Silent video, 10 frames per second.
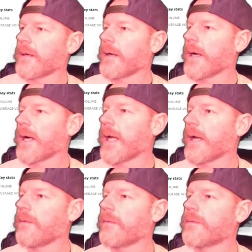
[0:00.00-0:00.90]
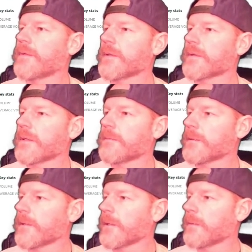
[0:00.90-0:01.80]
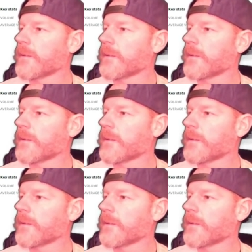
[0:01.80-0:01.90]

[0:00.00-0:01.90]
I have just observed,